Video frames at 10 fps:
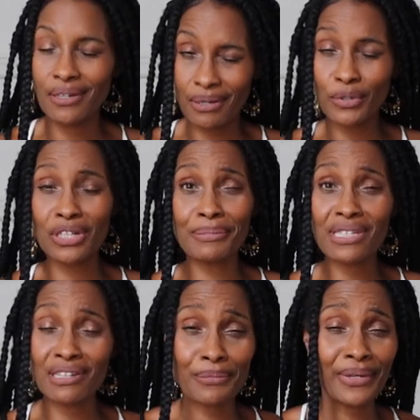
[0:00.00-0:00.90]
I'm gonna be
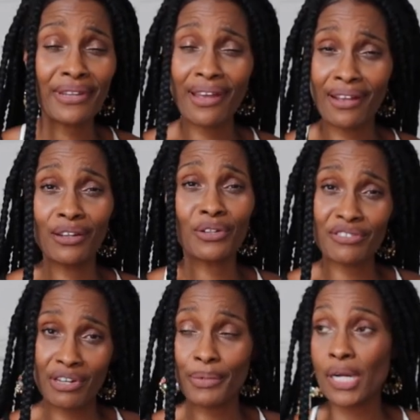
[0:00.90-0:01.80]
somewhere in the hell out of
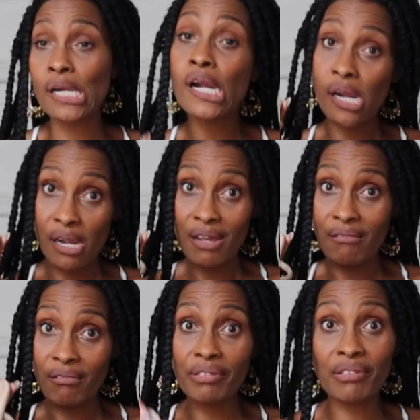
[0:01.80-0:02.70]
summer
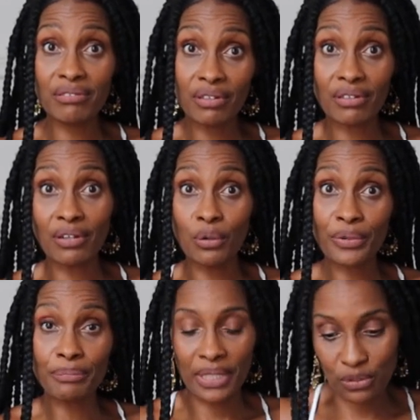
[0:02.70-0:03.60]
and these are gonna go
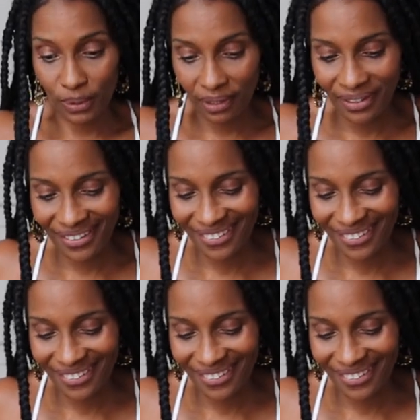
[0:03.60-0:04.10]
with me so